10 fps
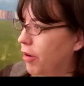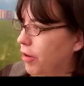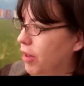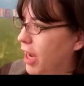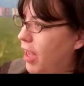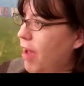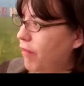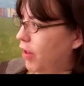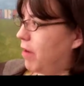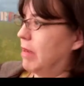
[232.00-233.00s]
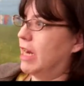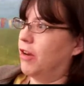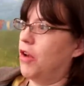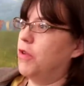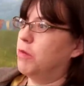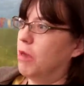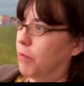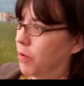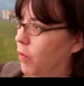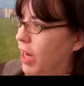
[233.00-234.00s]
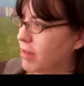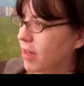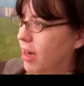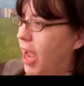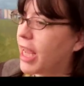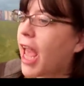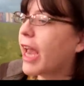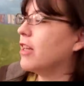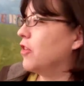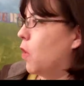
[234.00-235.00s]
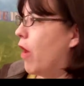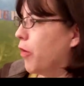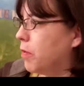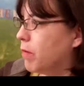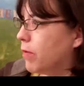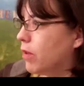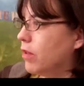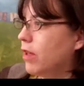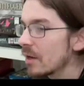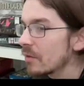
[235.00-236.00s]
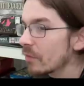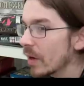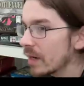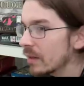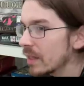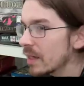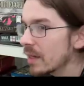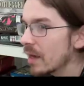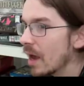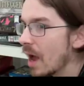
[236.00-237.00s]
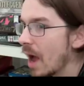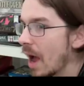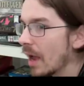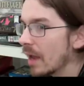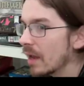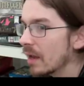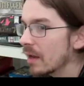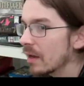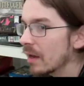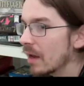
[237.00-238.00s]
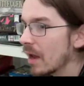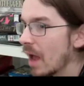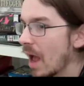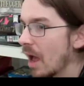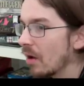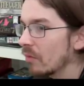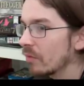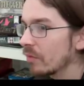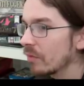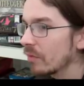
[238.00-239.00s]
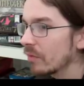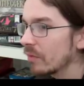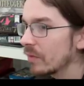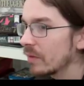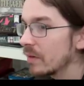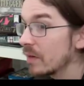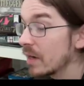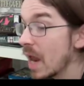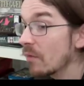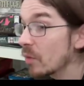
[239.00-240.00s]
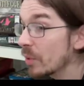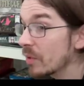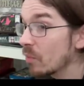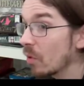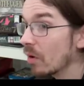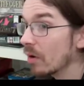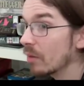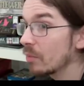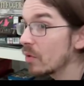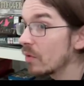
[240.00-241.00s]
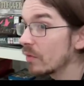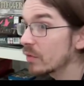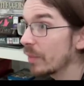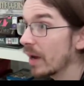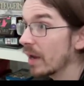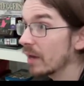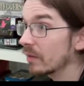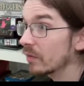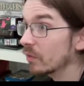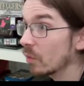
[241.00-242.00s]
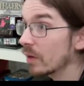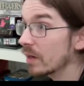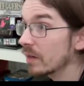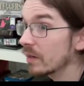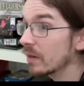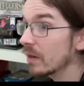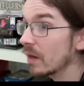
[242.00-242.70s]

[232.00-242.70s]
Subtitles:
you're like, I feel like I'm getting to know these people in ways that I can't get to know other people. Frankly, I have never been more moved by story,